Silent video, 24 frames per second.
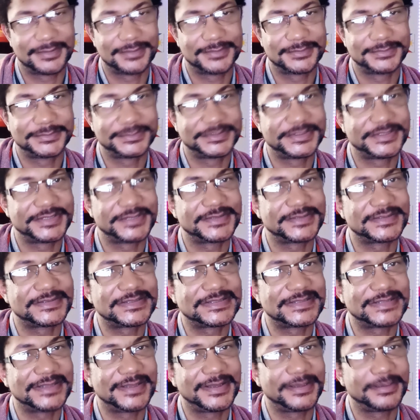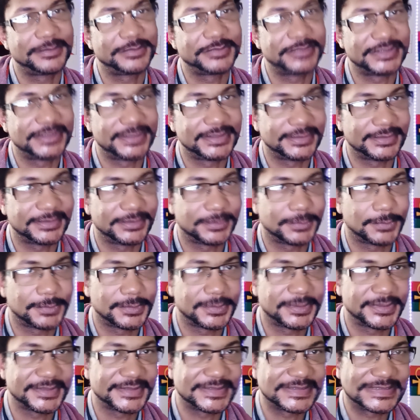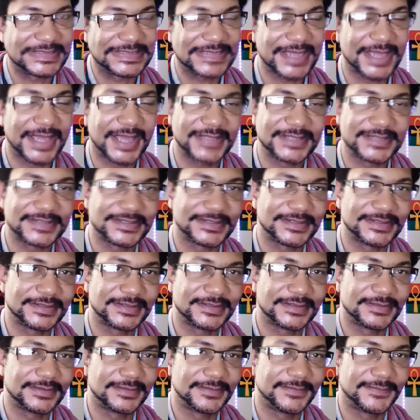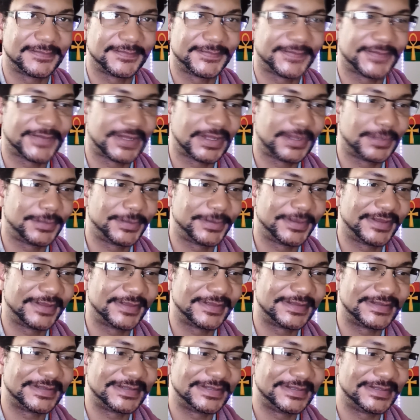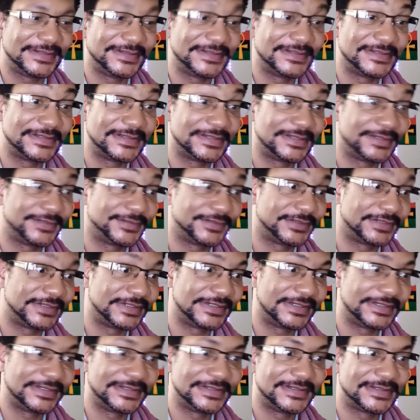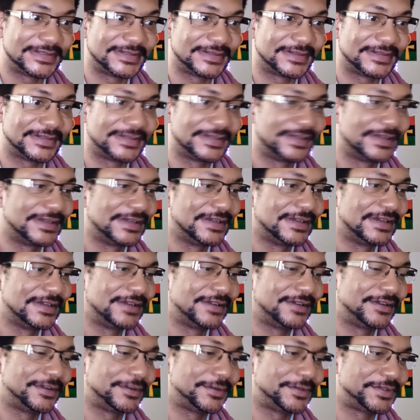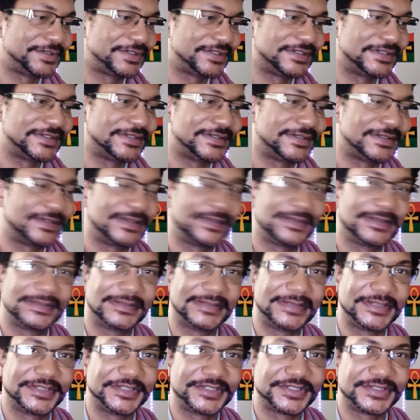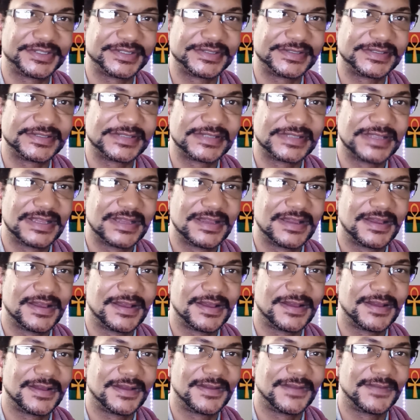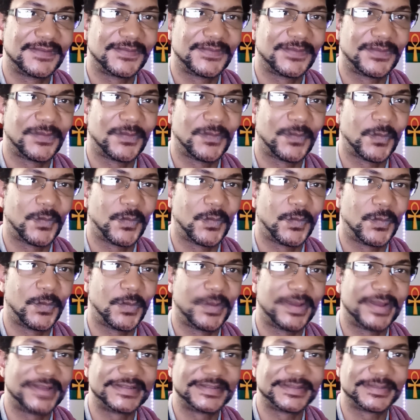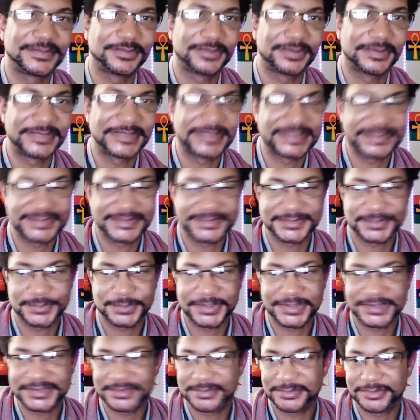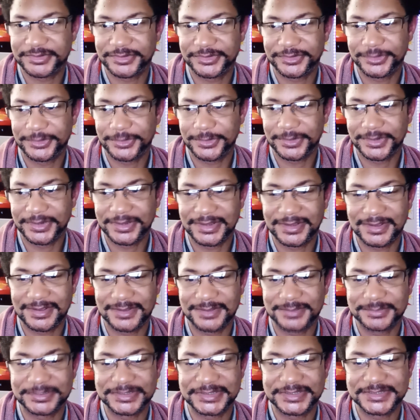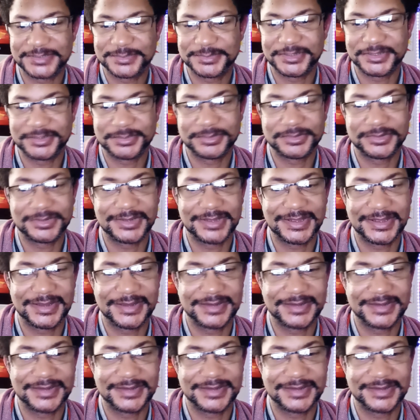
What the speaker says: Just staying politically woke is taxing. Following the deeds and evil deeds and the notions and inclinations of white supremacists, white superiority complex people, and